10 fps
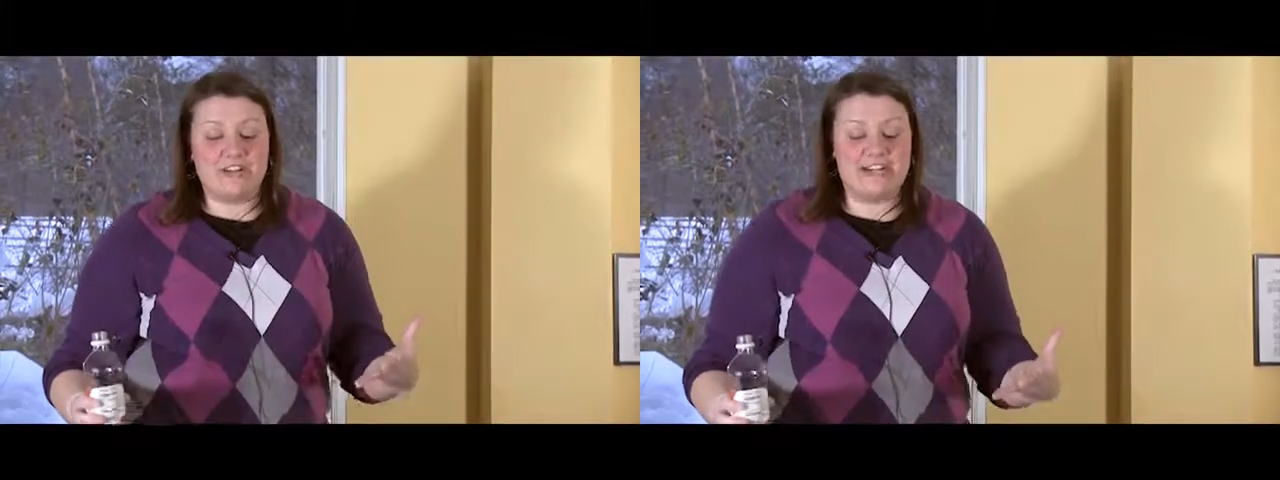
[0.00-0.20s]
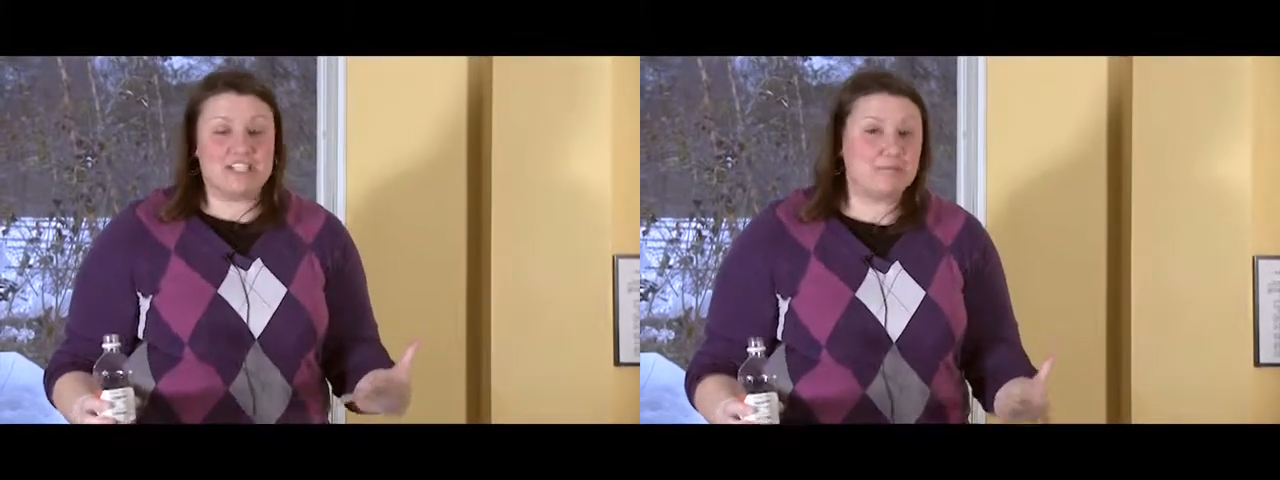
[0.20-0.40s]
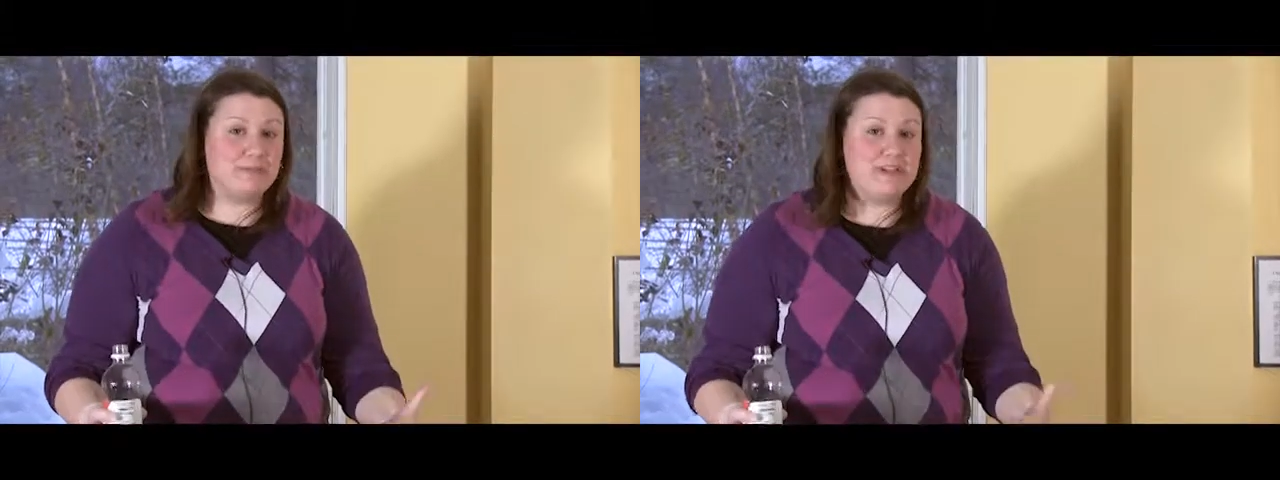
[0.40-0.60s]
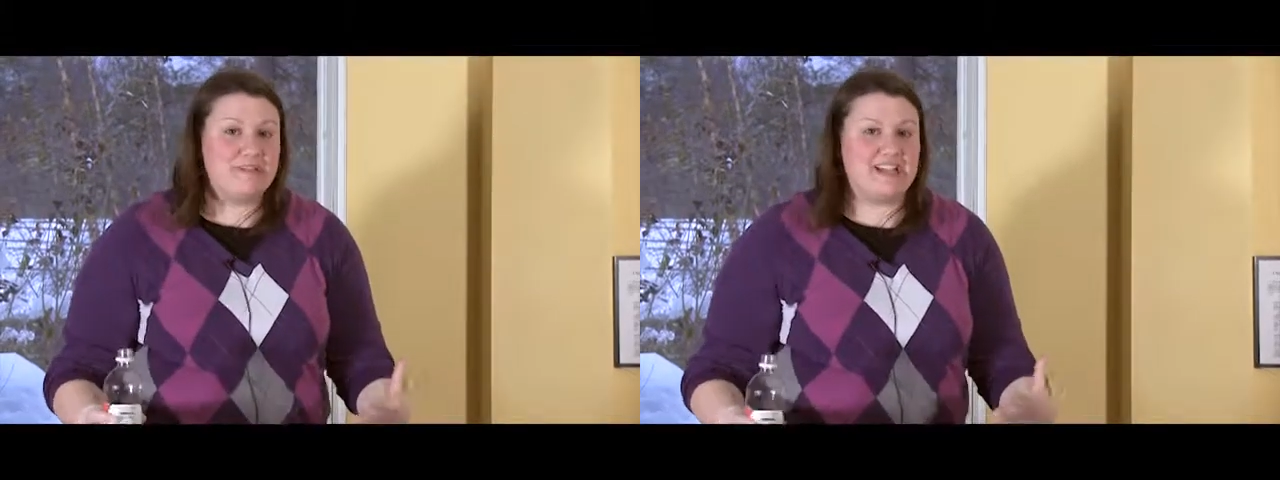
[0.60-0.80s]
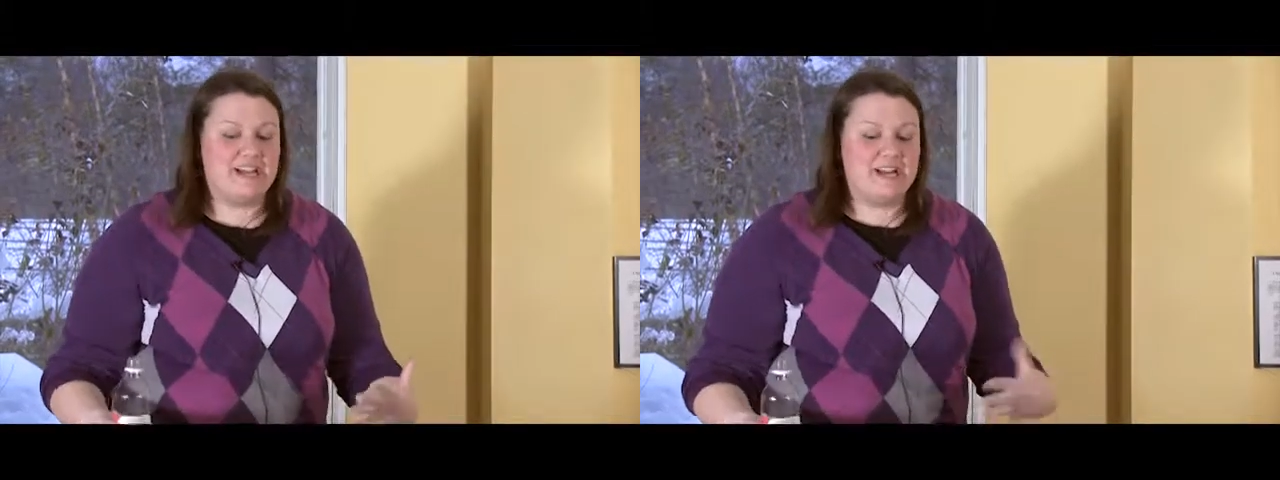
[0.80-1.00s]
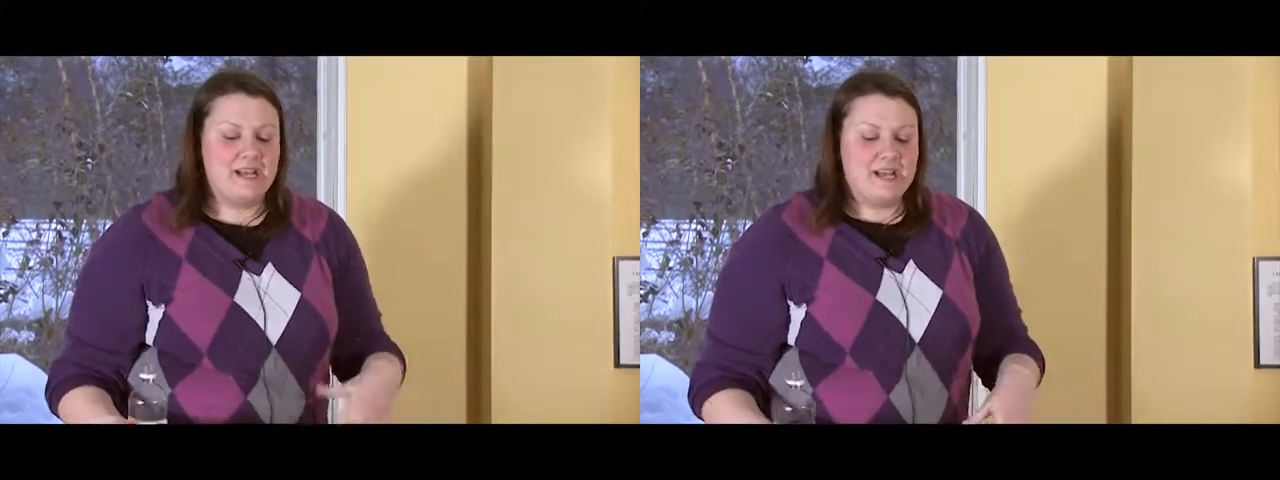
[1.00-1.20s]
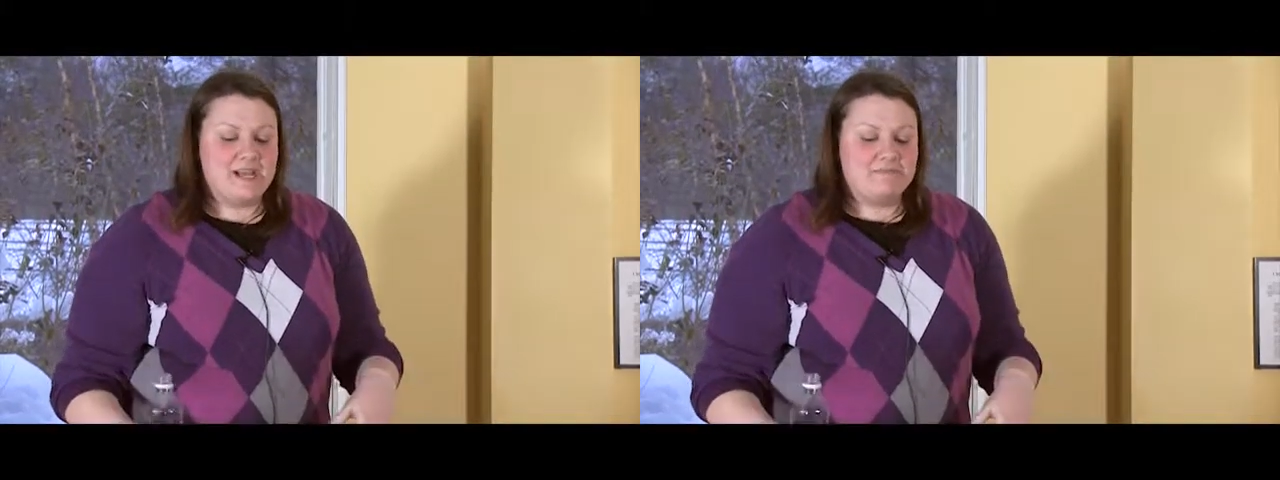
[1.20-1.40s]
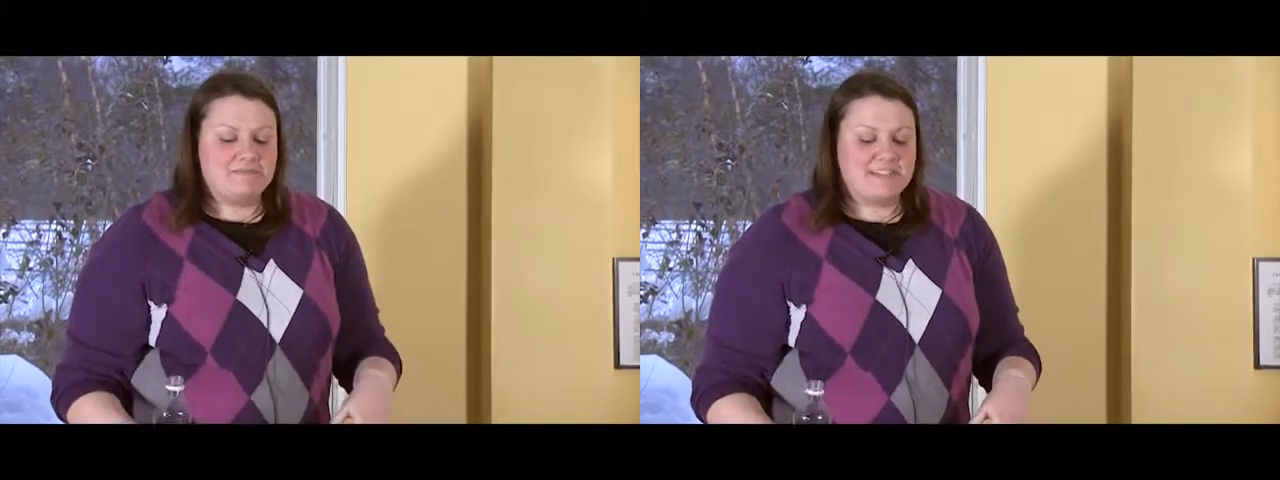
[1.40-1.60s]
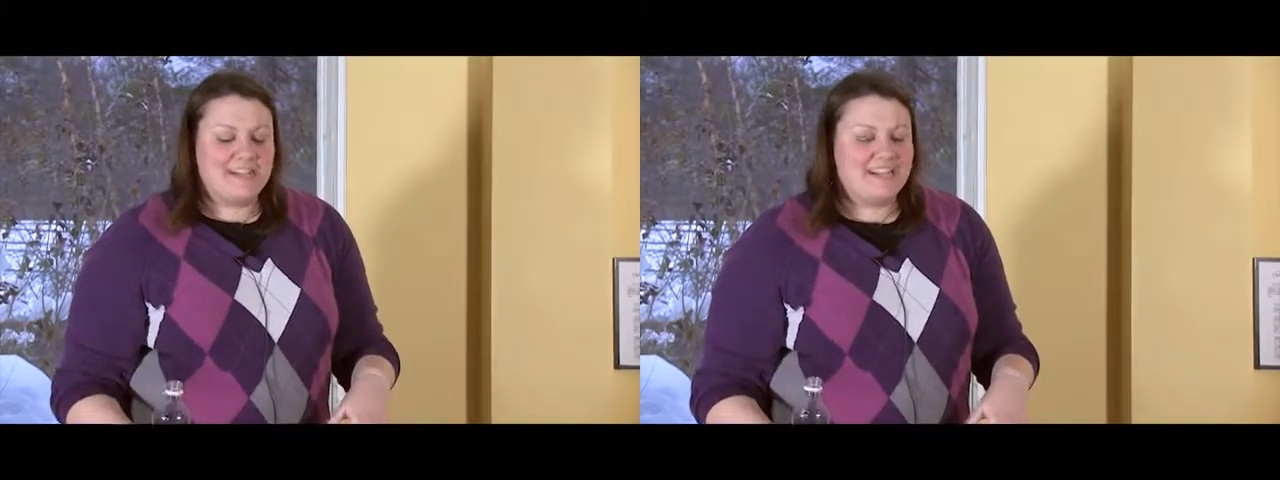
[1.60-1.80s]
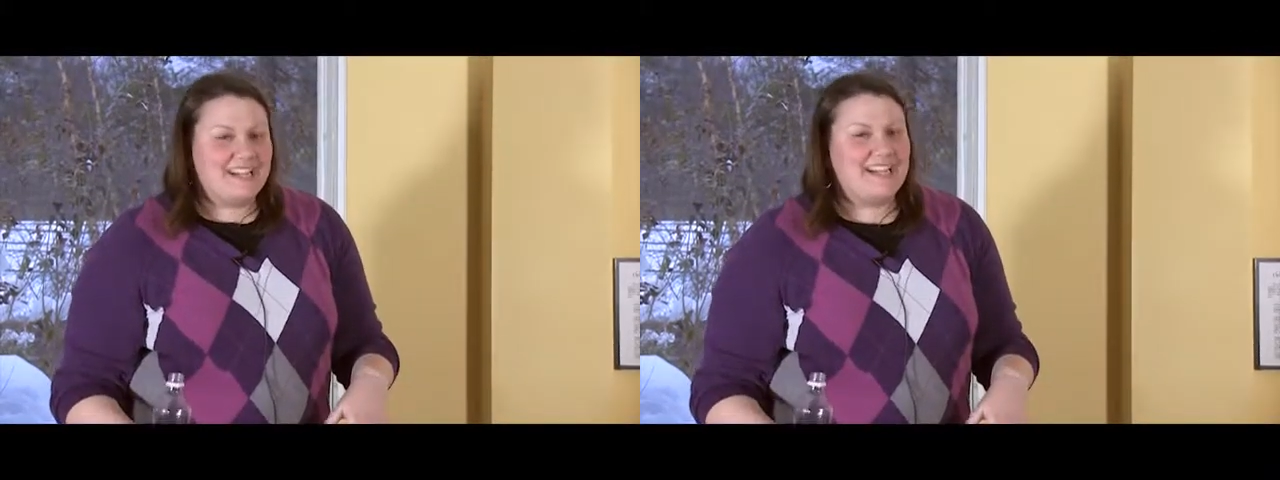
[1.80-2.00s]
It exploded.
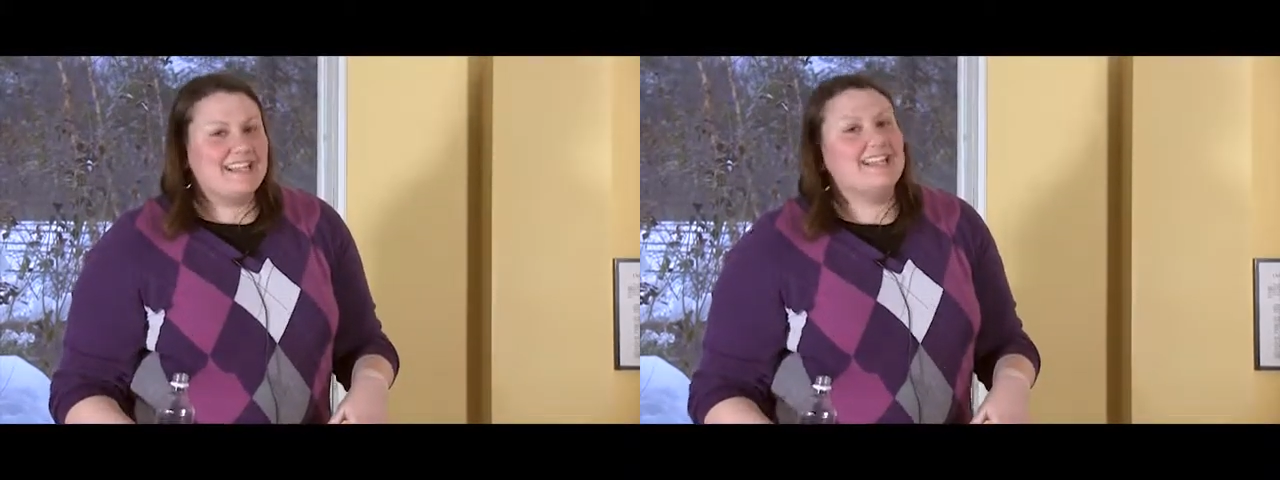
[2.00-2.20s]
I